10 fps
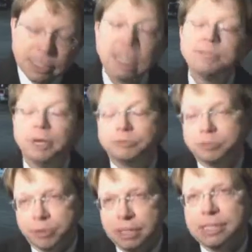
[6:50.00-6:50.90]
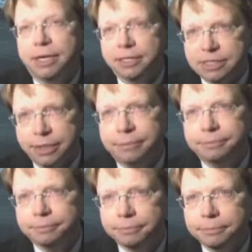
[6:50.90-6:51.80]
The suspect was pronounced dead at the scene.
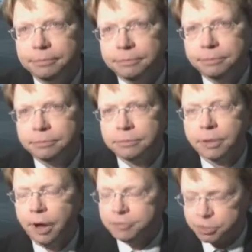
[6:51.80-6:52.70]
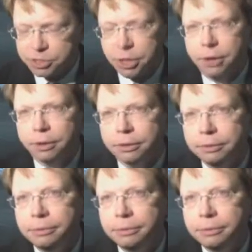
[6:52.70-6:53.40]
The officer was not hurt.